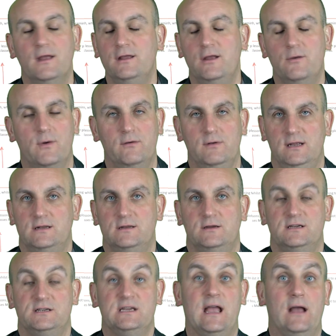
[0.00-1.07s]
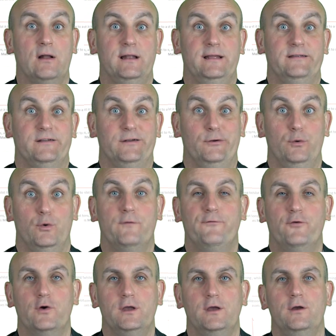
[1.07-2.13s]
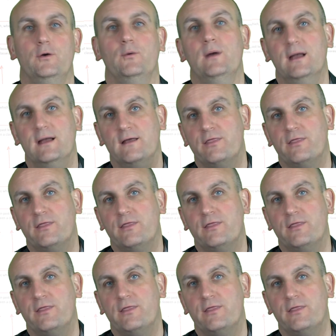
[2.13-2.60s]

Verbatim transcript: you won't need to because your calculator is going to do it all for you.